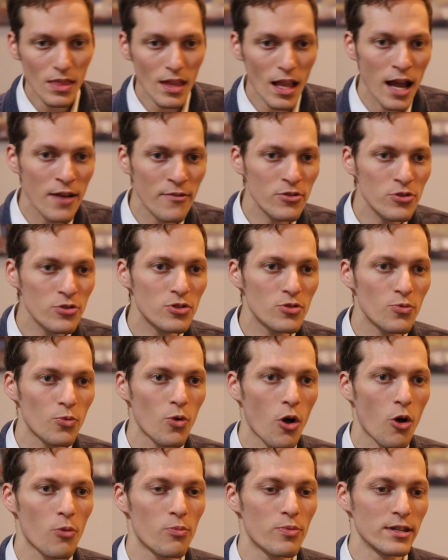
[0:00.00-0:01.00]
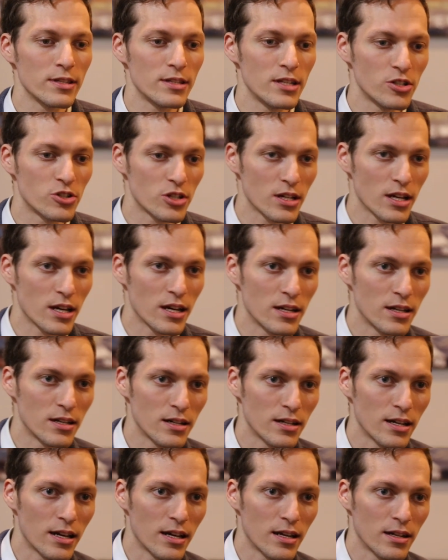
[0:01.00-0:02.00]
I've used whole brain teaching
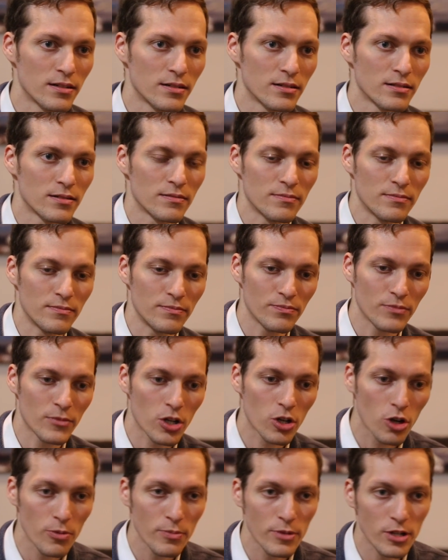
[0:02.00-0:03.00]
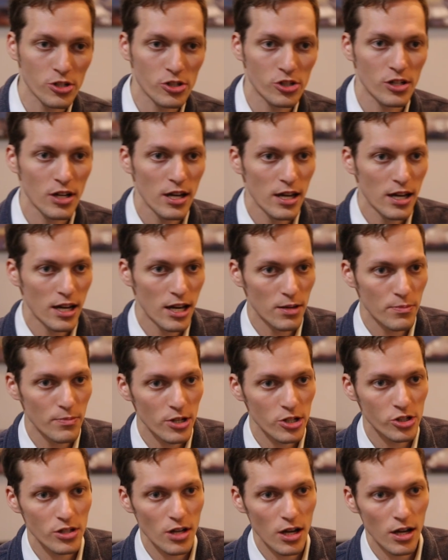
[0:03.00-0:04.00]
in Chumash, in
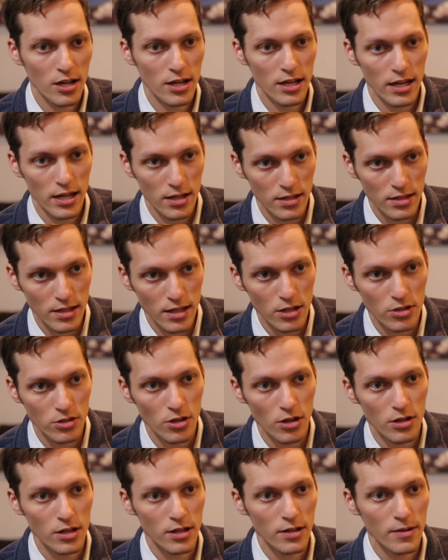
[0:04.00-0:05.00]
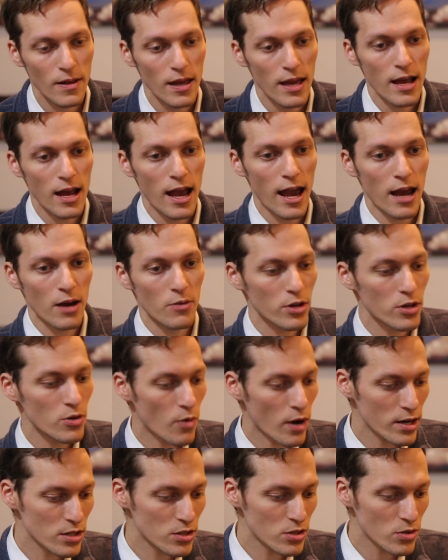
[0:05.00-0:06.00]
Mishnah, in Diktuk, and what you
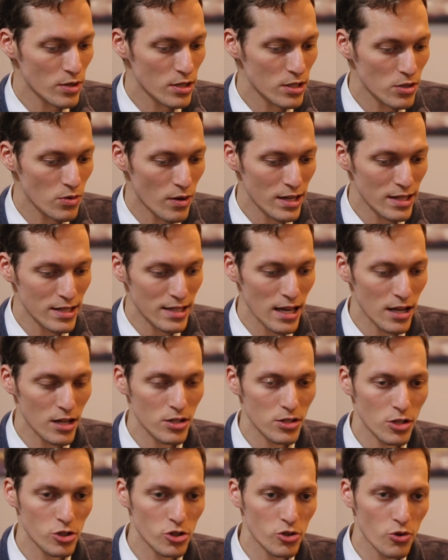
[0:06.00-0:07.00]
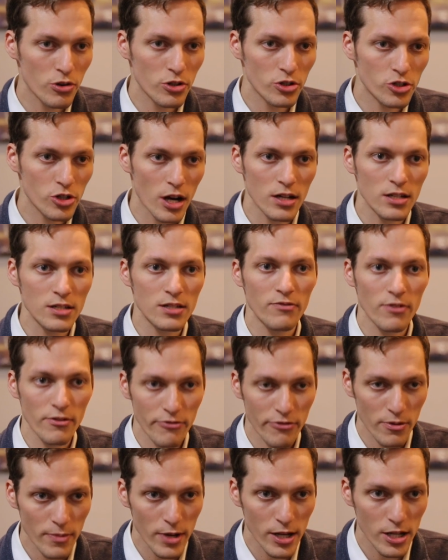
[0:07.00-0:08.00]
want to do is you want to take short chunks of
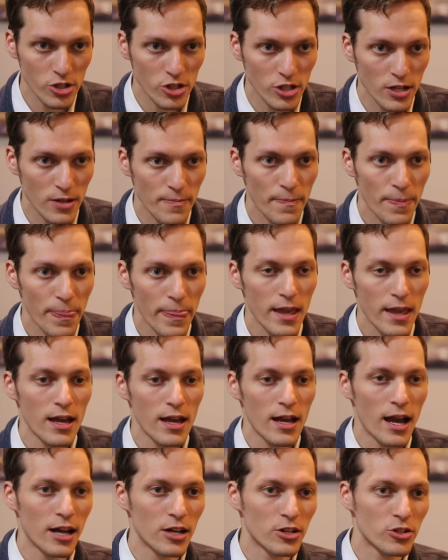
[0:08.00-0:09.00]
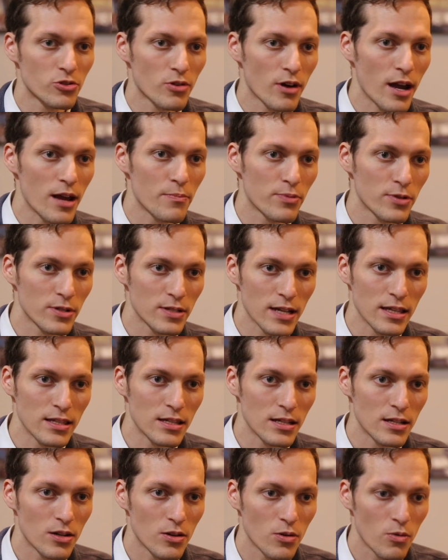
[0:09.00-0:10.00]
information and try and present
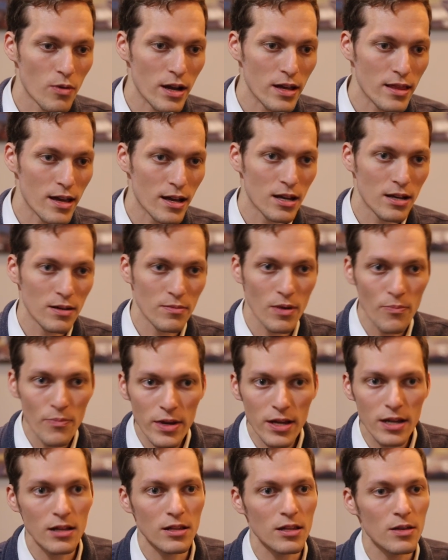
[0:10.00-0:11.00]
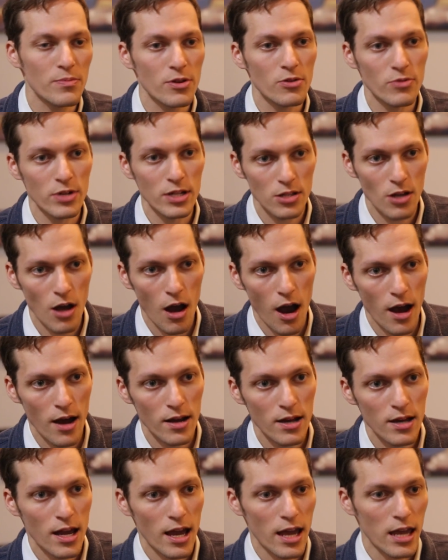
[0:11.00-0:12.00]
it in a way that can immediately be retaught.
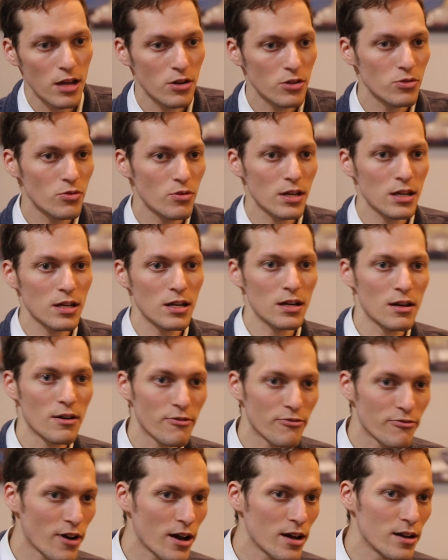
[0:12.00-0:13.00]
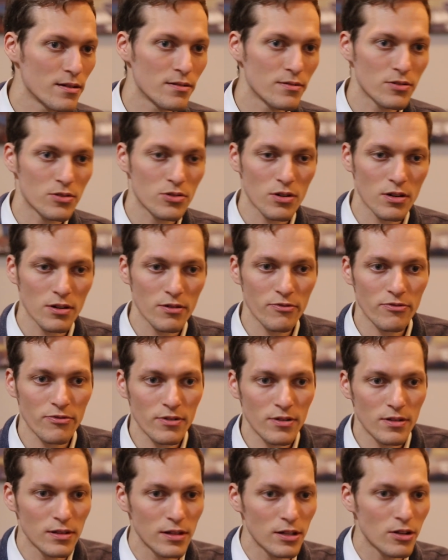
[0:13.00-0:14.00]
And you're doing it in a fun, sort
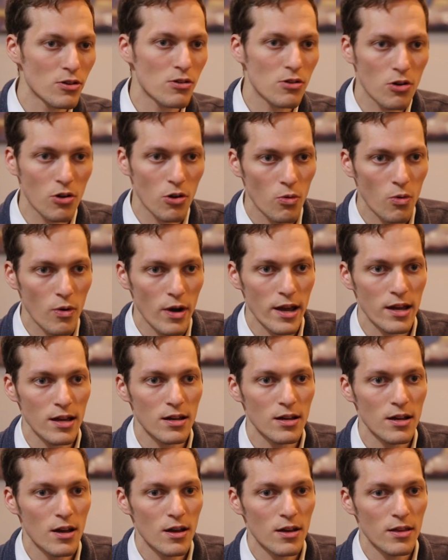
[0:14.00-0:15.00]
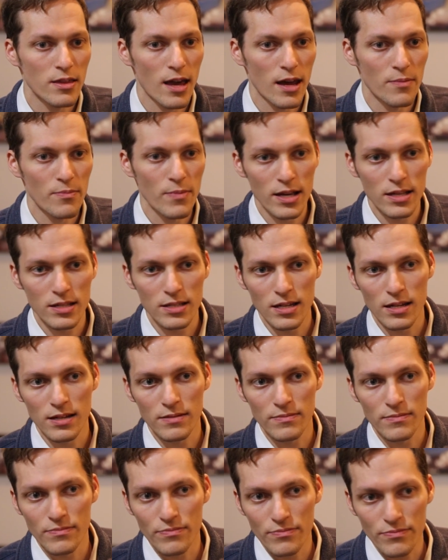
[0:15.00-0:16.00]
of lyrical way that makes
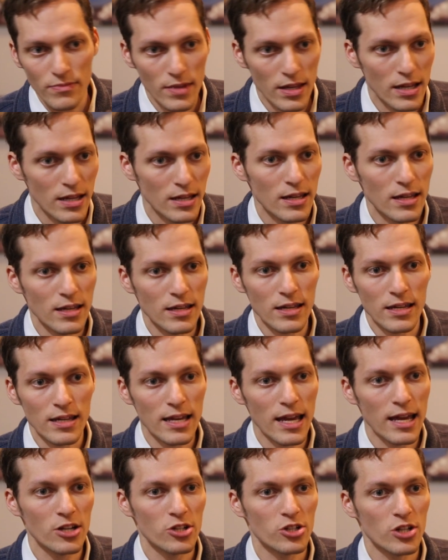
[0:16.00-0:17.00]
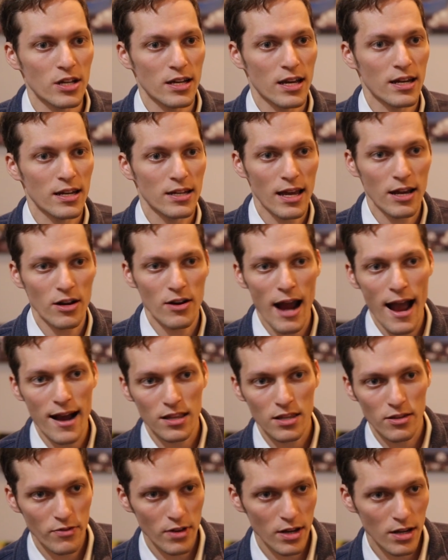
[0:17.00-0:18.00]
it engaging, and you're
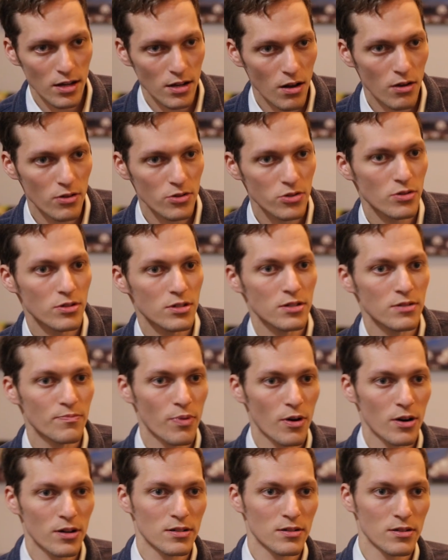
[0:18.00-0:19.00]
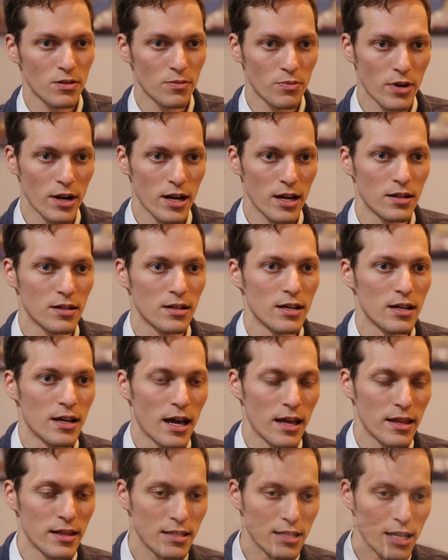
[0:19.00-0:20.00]
activating all sorts of parts of the brain
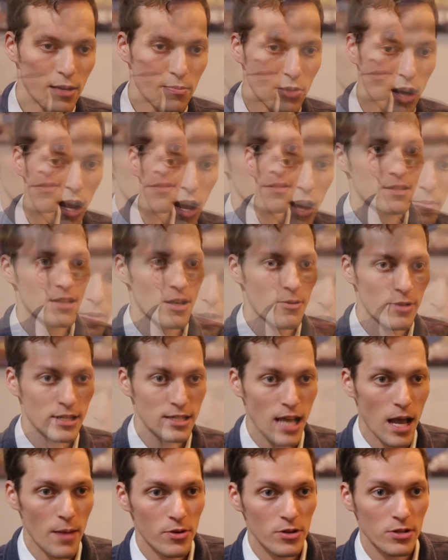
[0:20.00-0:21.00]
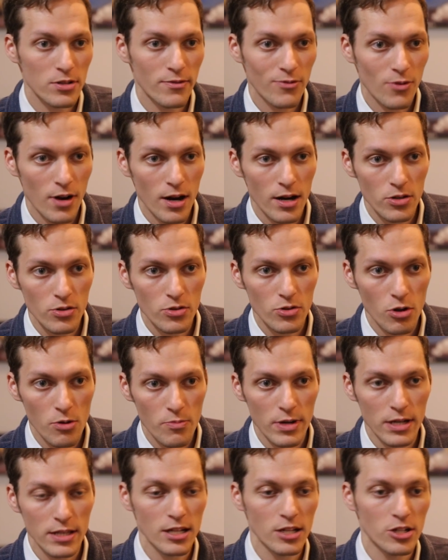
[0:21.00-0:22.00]
at the same time. Some examples of where I use whole
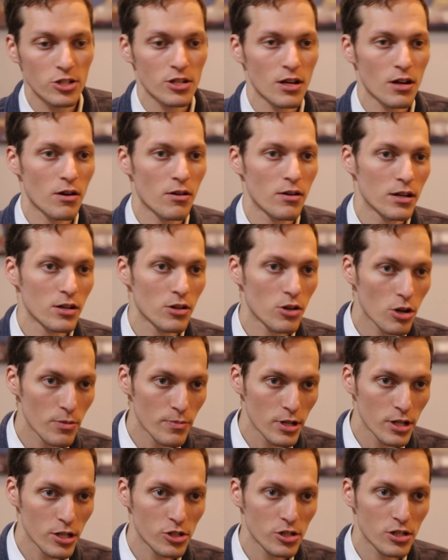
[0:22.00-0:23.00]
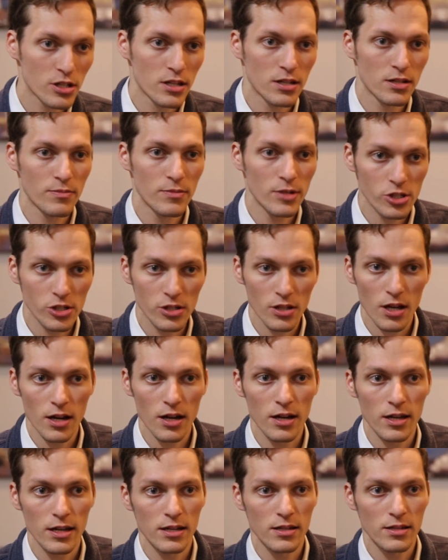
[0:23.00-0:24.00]
brain teaching are in Chumash, in
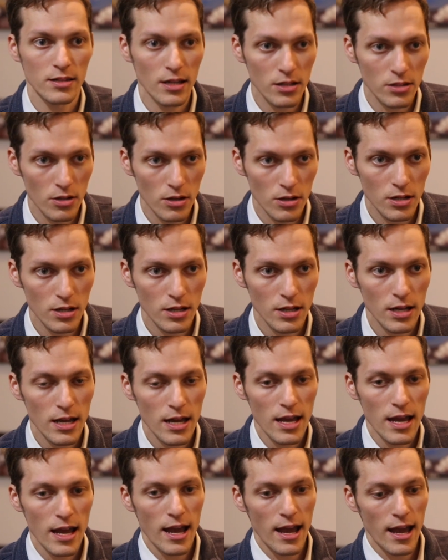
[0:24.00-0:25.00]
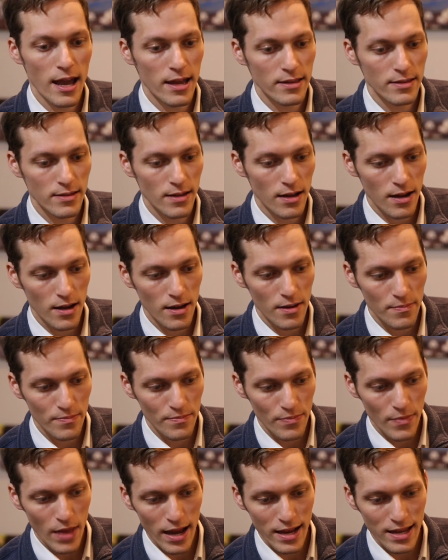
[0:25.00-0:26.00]
Mishnah, in Diktuk. And
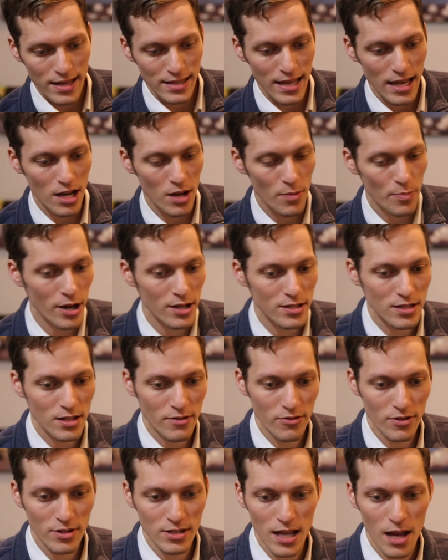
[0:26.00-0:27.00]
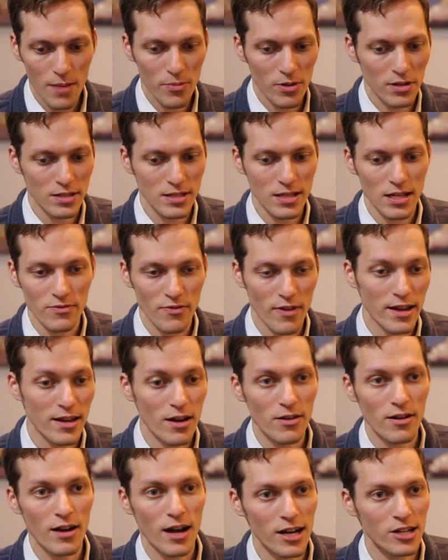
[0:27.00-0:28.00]
I can take a pasuk, for example, it says
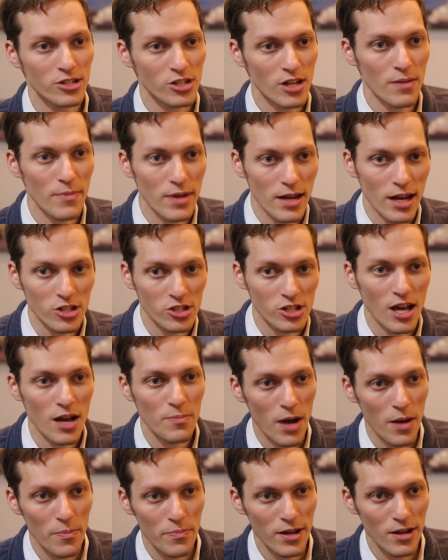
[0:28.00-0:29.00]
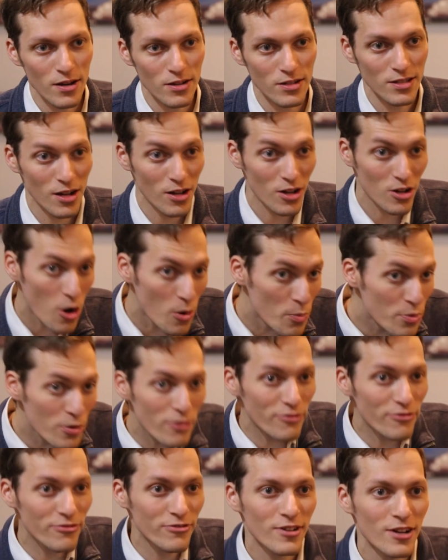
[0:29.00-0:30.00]
Vayera Hashem, and Hashem appears, and I'll go
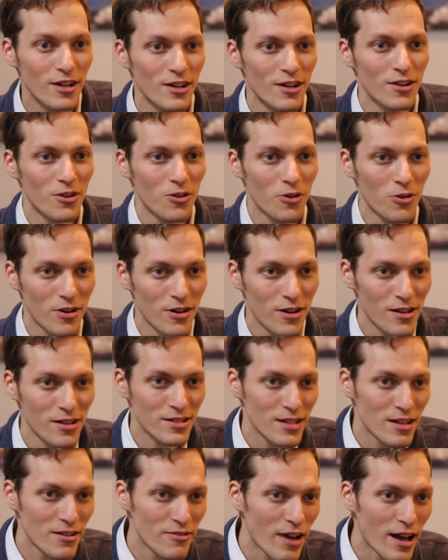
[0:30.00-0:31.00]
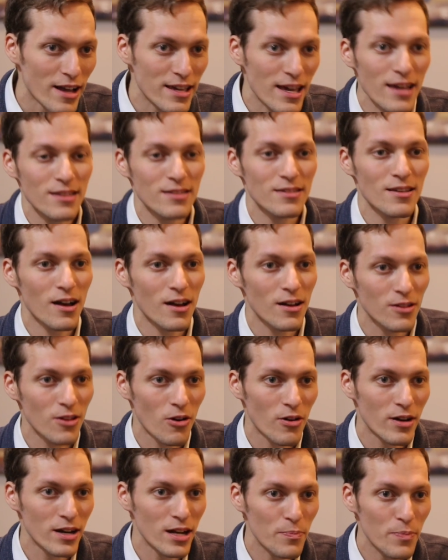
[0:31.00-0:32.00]
poof. Or I'll say Vayeta
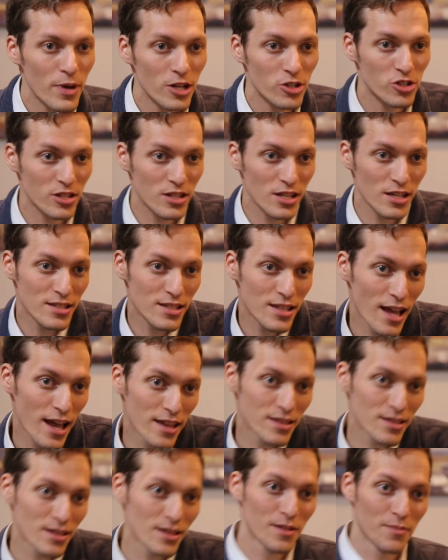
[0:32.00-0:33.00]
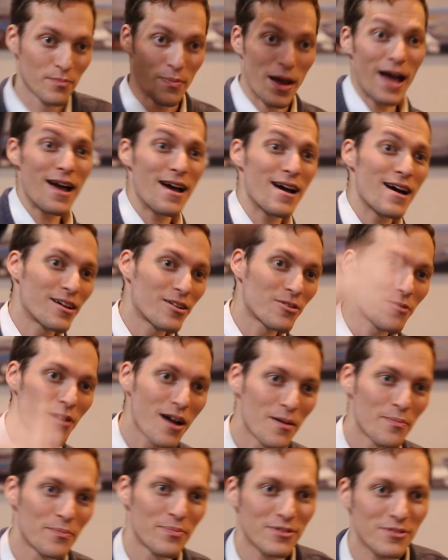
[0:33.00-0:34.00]
hello, and he pitched his tent. Batter
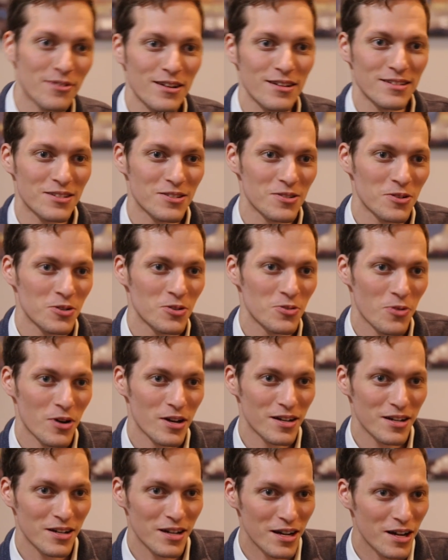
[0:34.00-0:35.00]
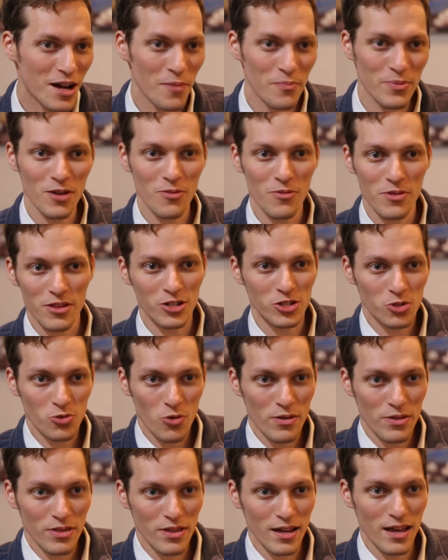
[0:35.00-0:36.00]
up, right? So you want to accompany it with a
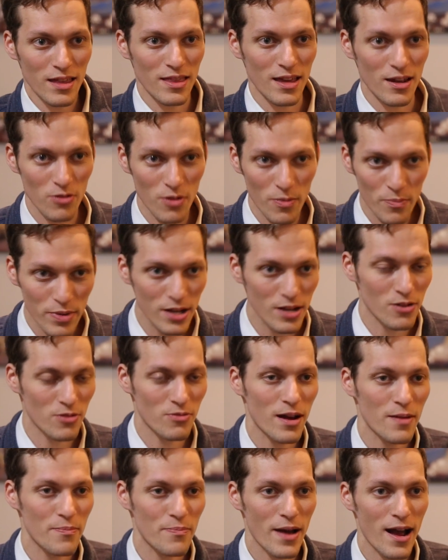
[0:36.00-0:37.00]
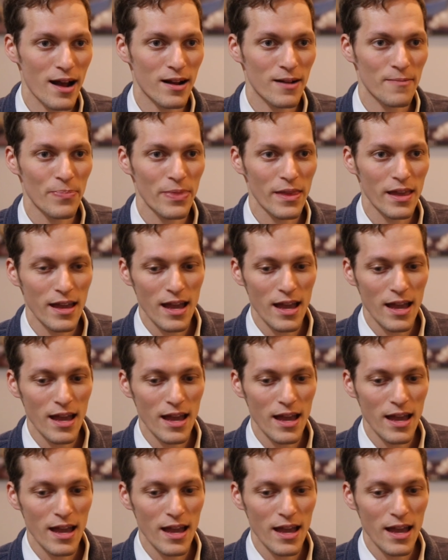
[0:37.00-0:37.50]
short thing, and they repeat it right back.